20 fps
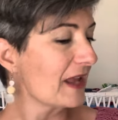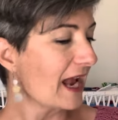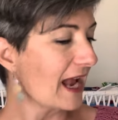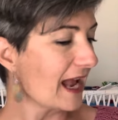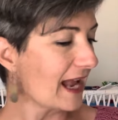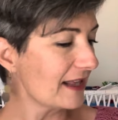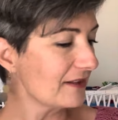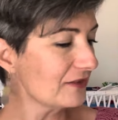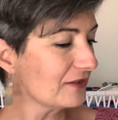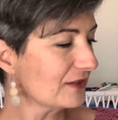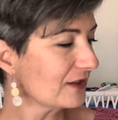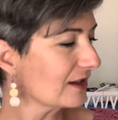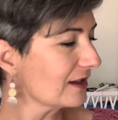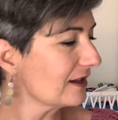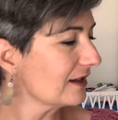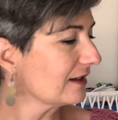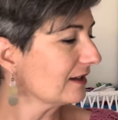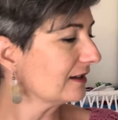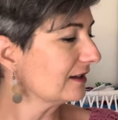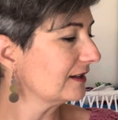And
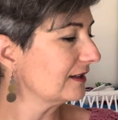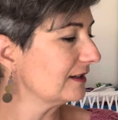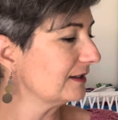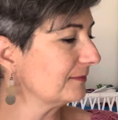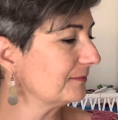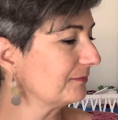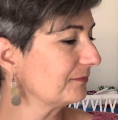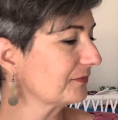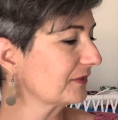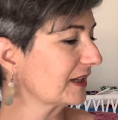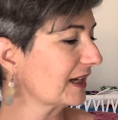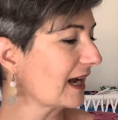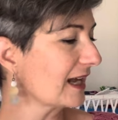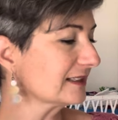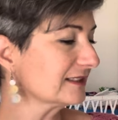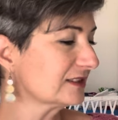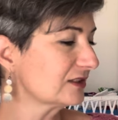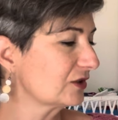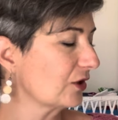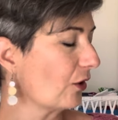the um,
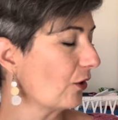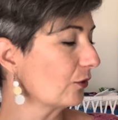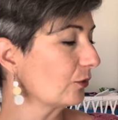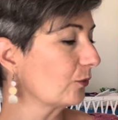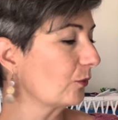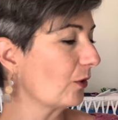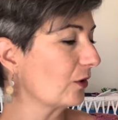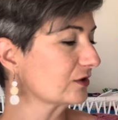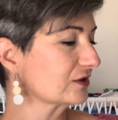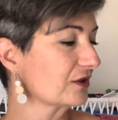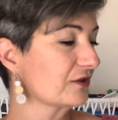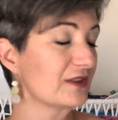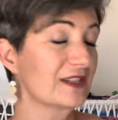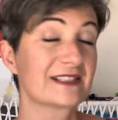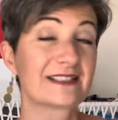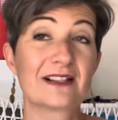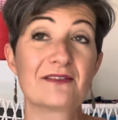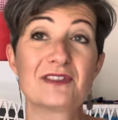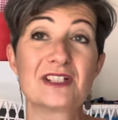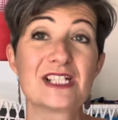cast on was on the
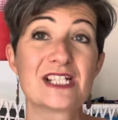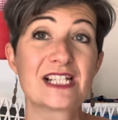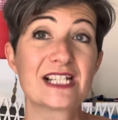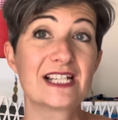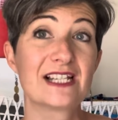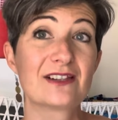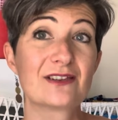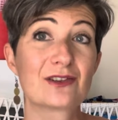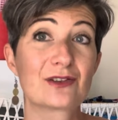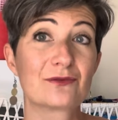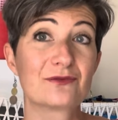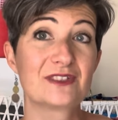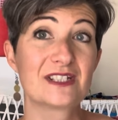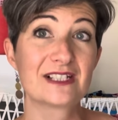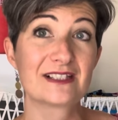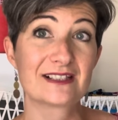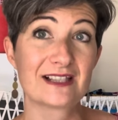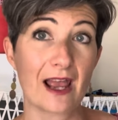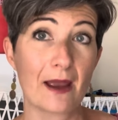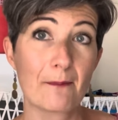17th of
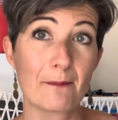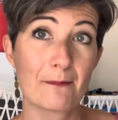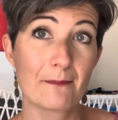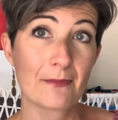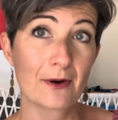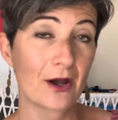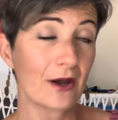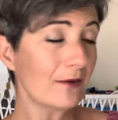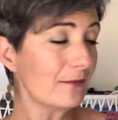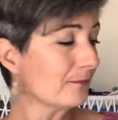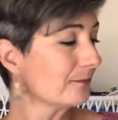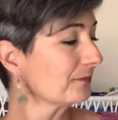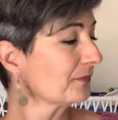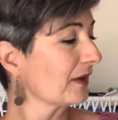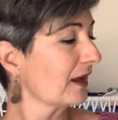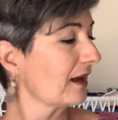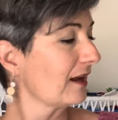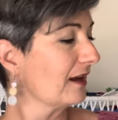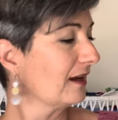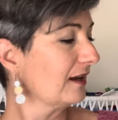December
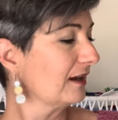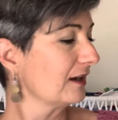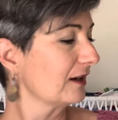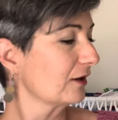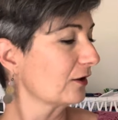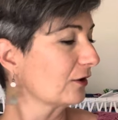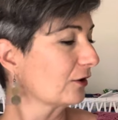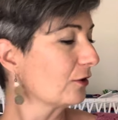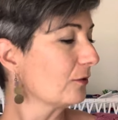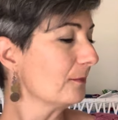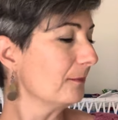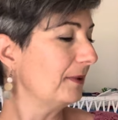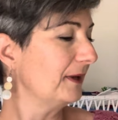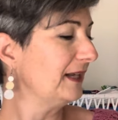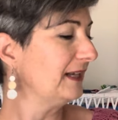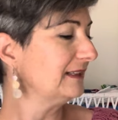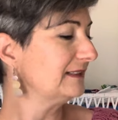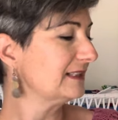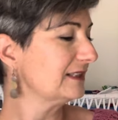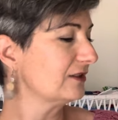
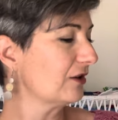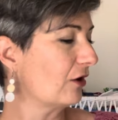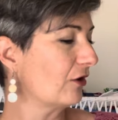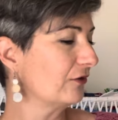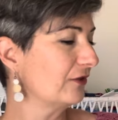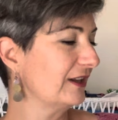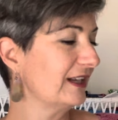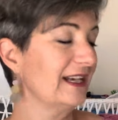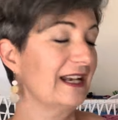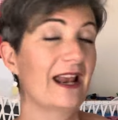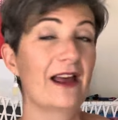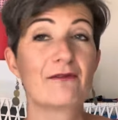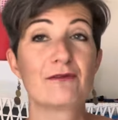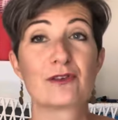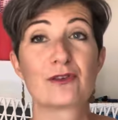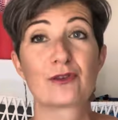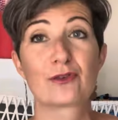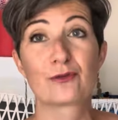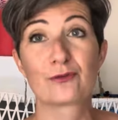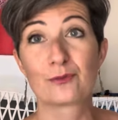completed on the
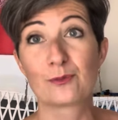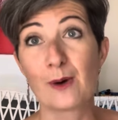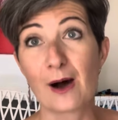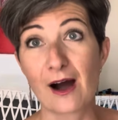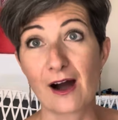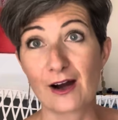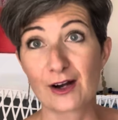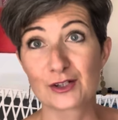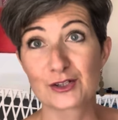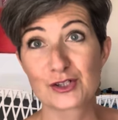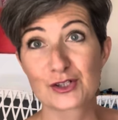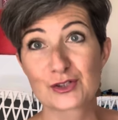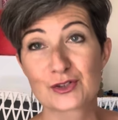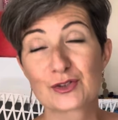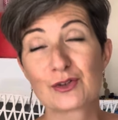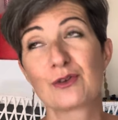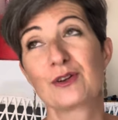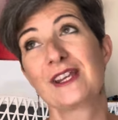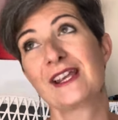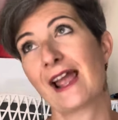11th of March.
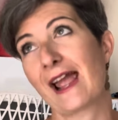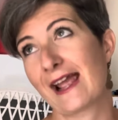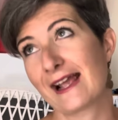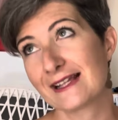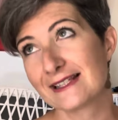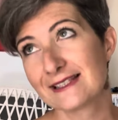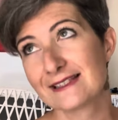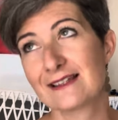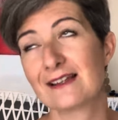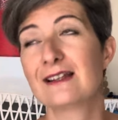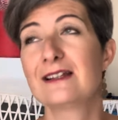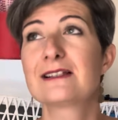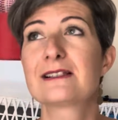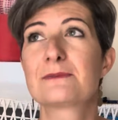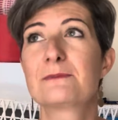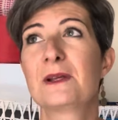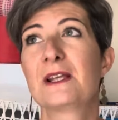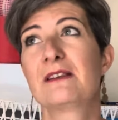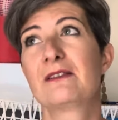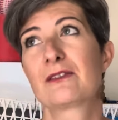So yes, it's
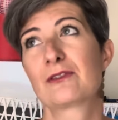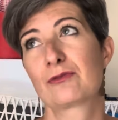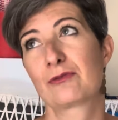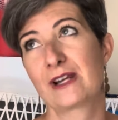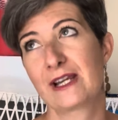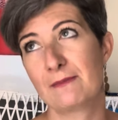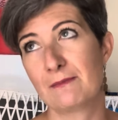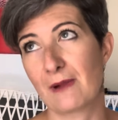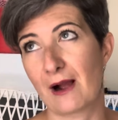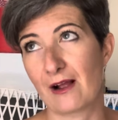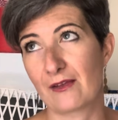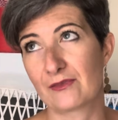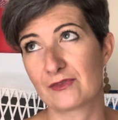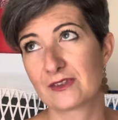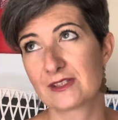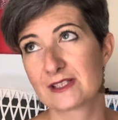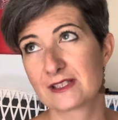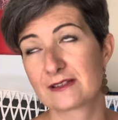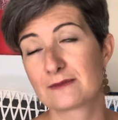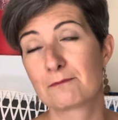been three
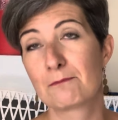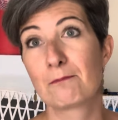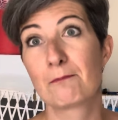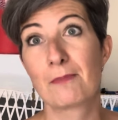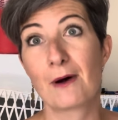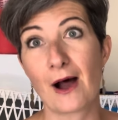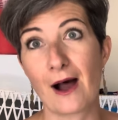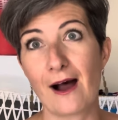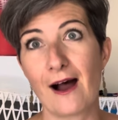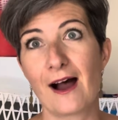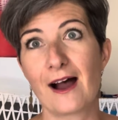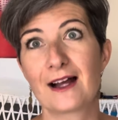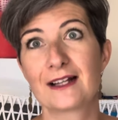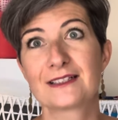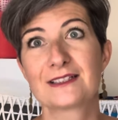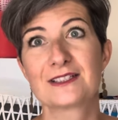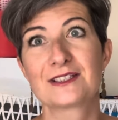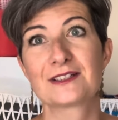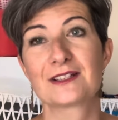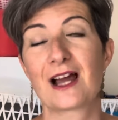months,
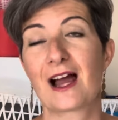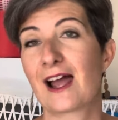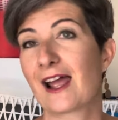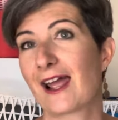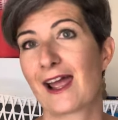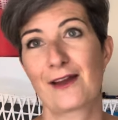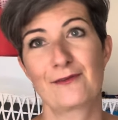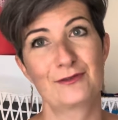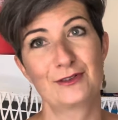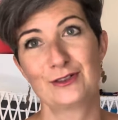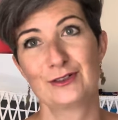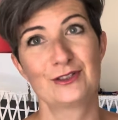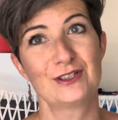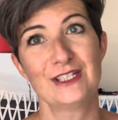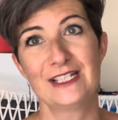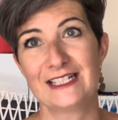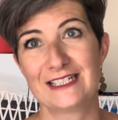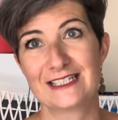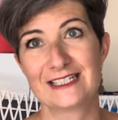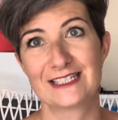but I haven't
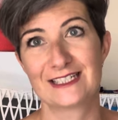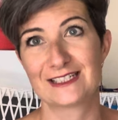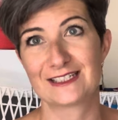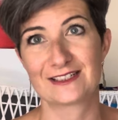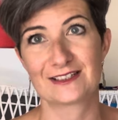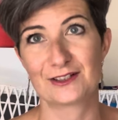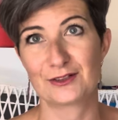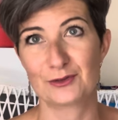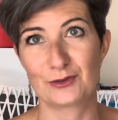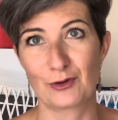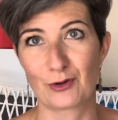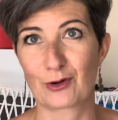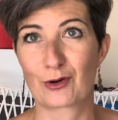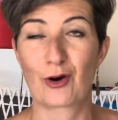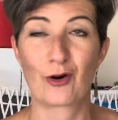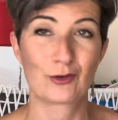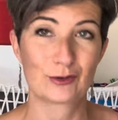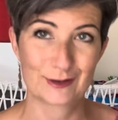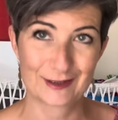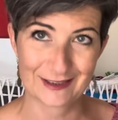knitted, you know,
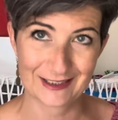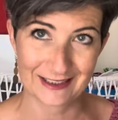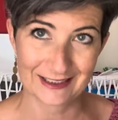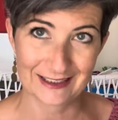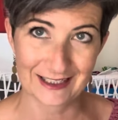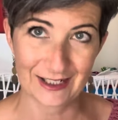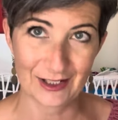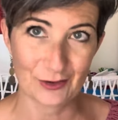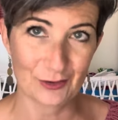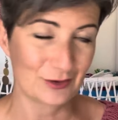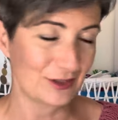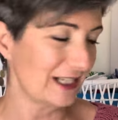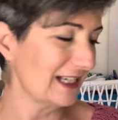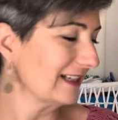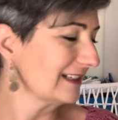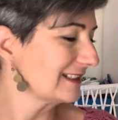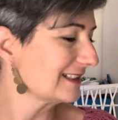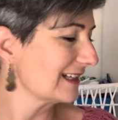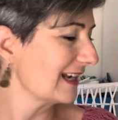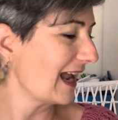constantly on
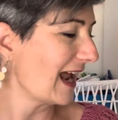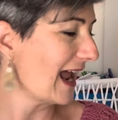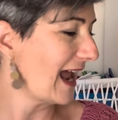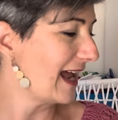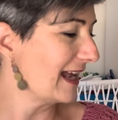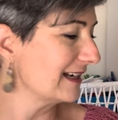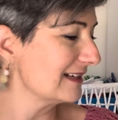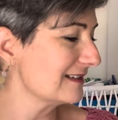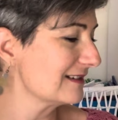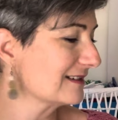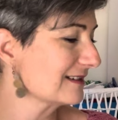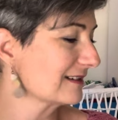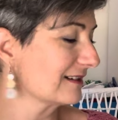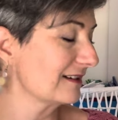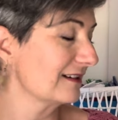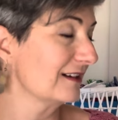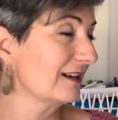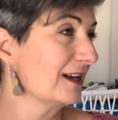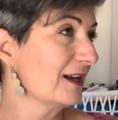it. And, uh,